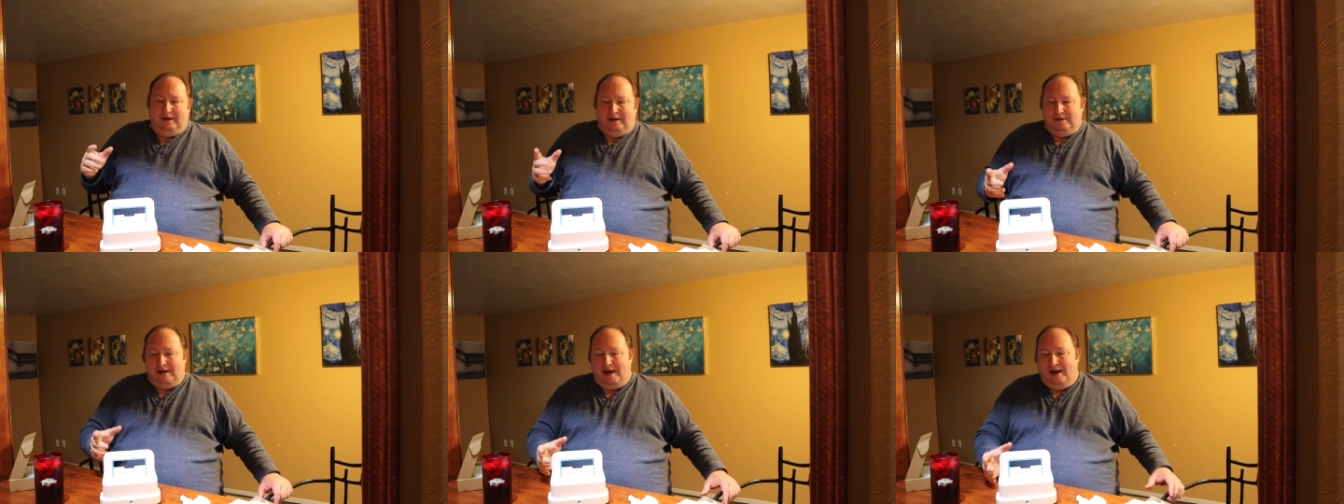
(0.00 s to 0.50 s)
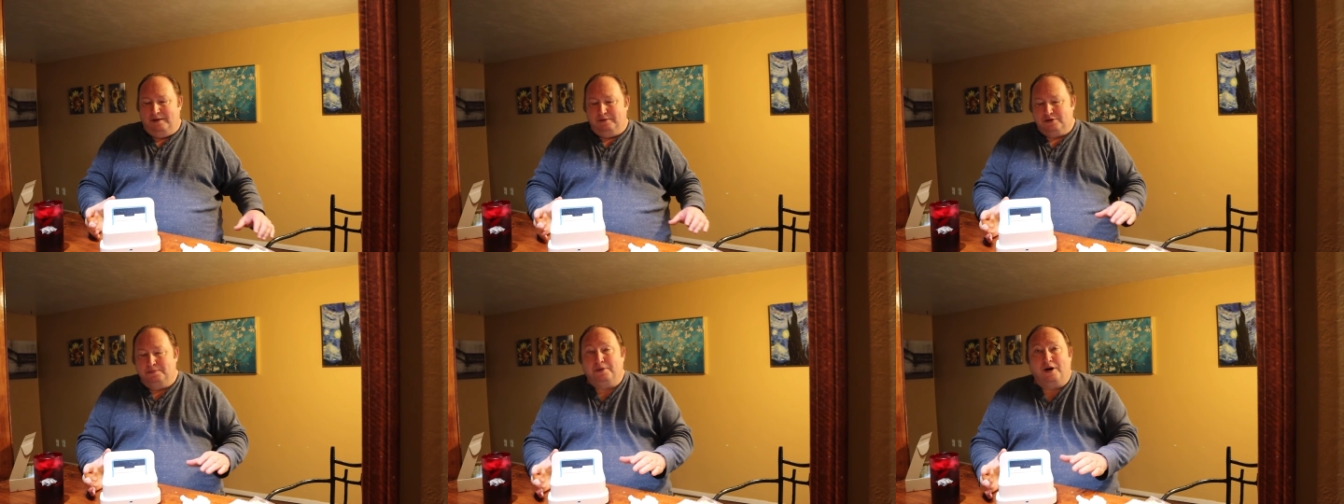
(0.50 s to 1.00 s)
It
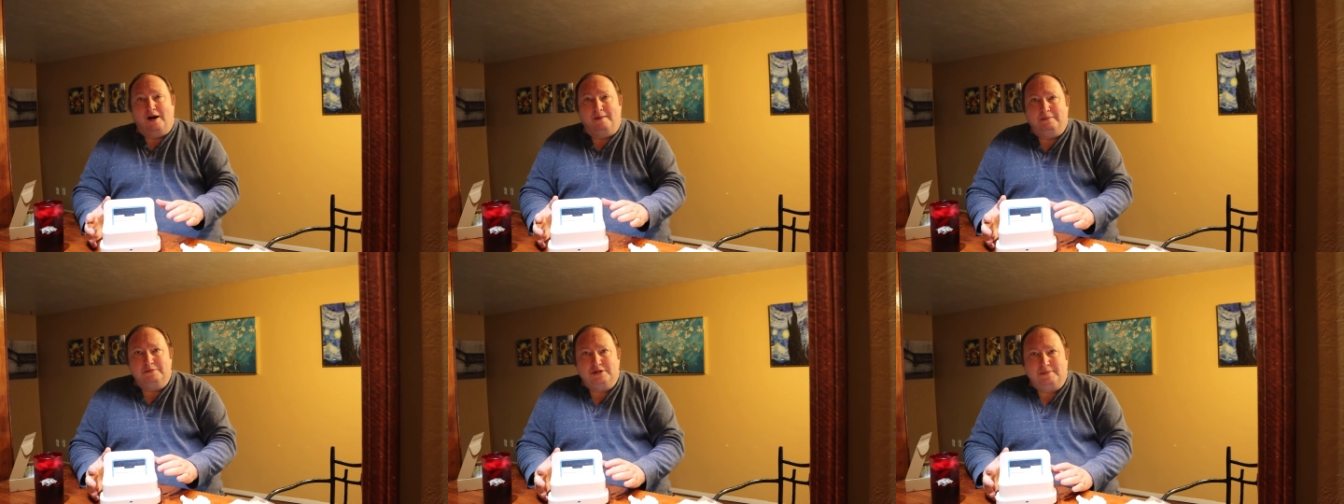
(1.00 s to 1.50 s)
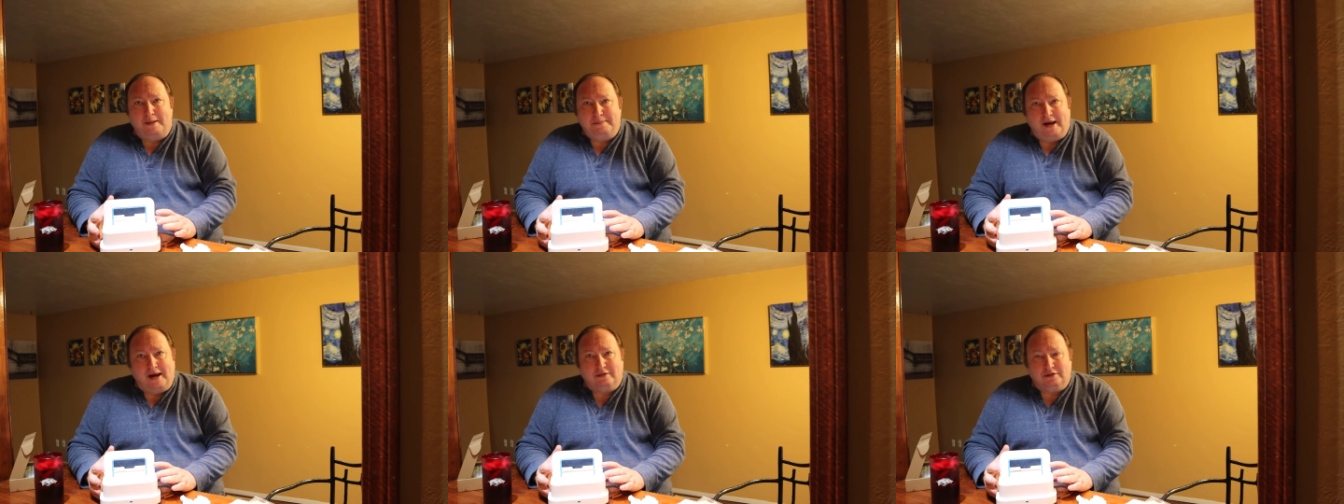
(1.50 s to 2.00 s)
had some problems in my
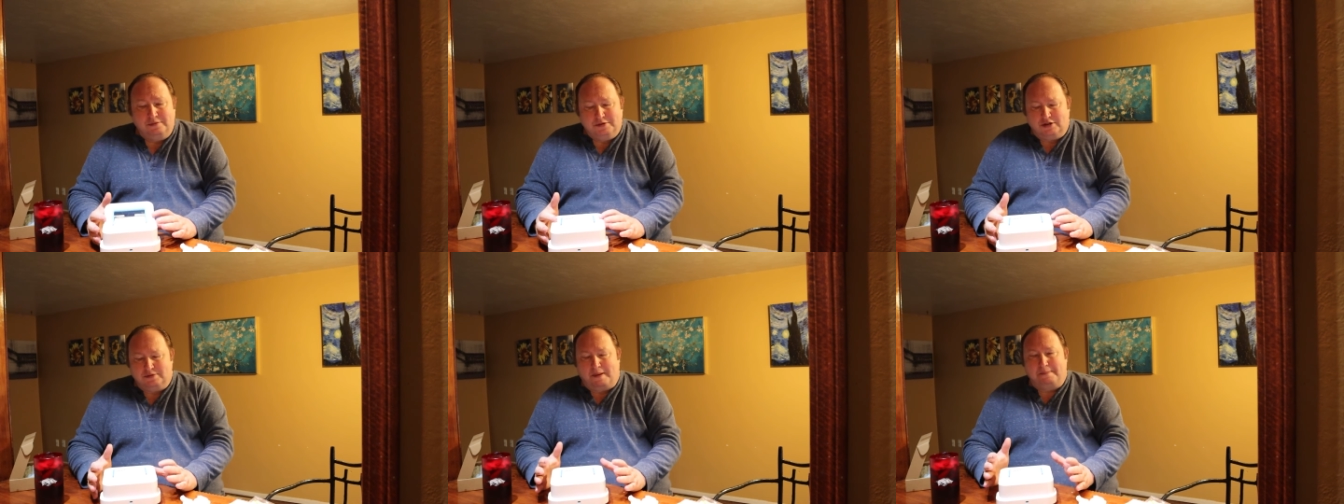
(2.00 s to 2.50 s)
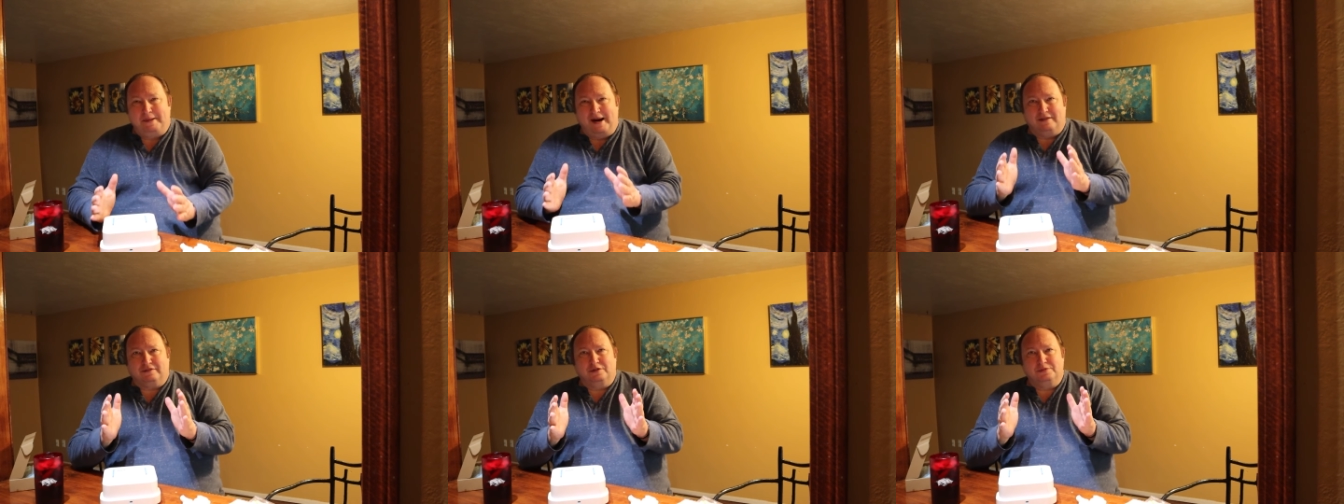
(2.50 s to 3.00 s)
bathrooms because my
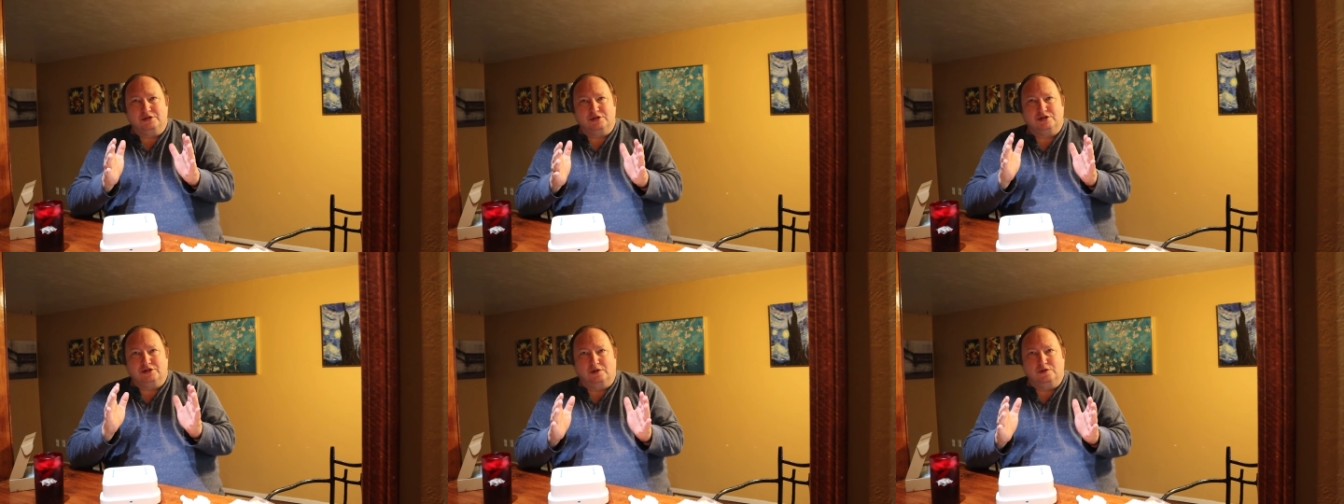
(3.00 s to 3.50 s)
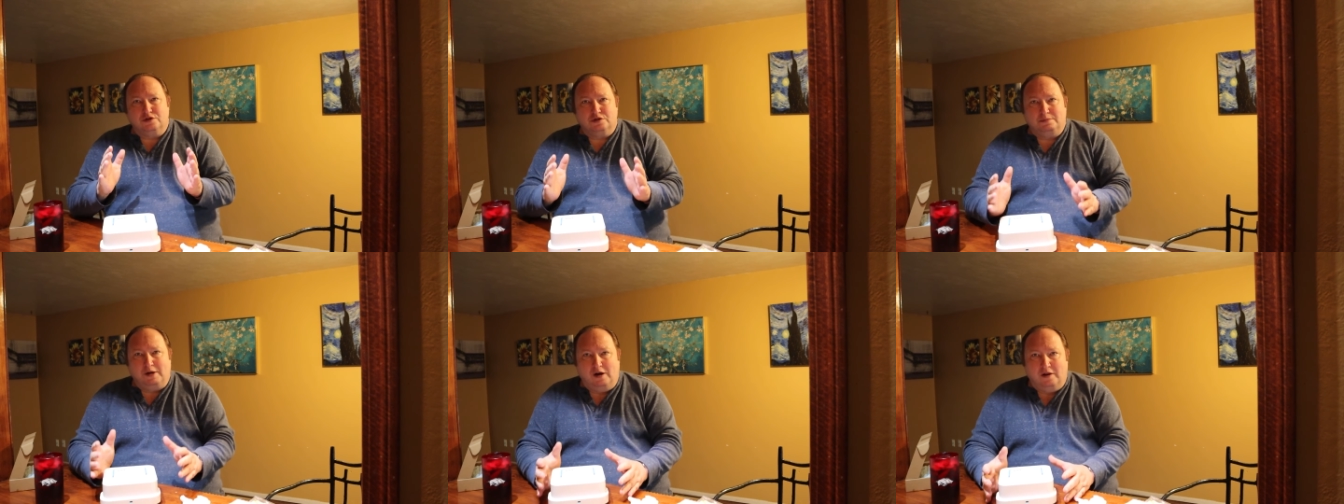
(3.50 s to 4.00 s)
bathrooms are so
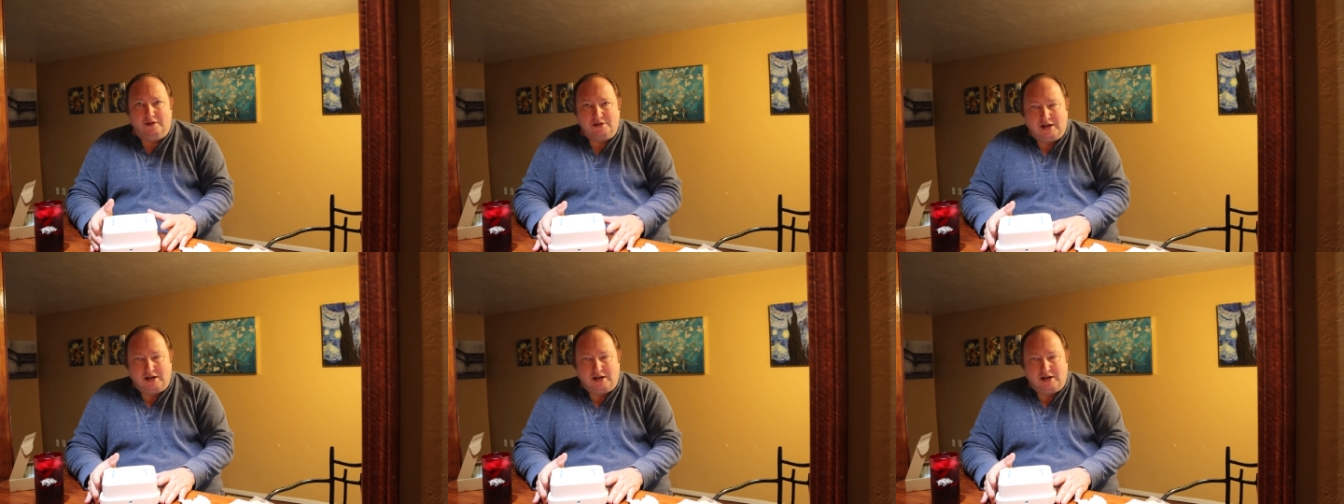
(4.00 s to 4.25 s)
small.